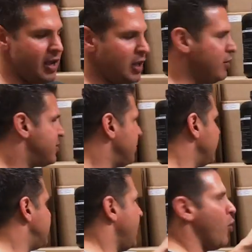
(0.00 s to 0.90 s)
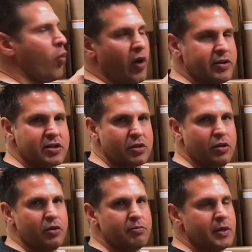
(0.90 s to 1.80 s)
you simply take one
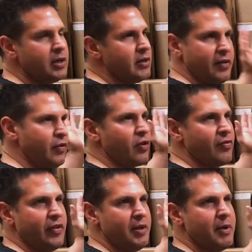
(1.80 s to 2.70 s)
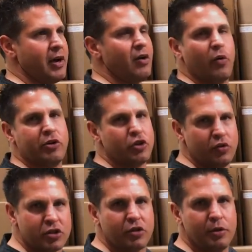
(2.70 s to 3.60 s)
scoop if you're a female, or
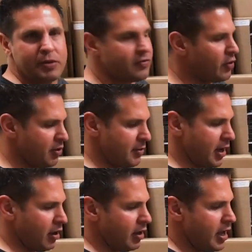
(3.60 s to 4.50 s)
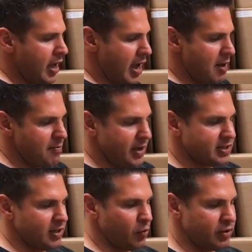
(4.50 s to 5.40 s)
two scoops if you're a male, and
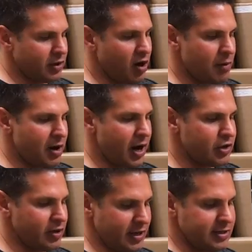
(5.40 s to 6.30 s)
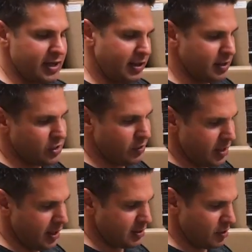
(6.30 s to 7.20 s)
mix it with the carbohydrate intake that you
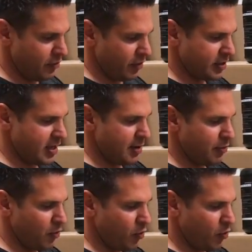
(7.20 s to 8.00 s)
need. So for example,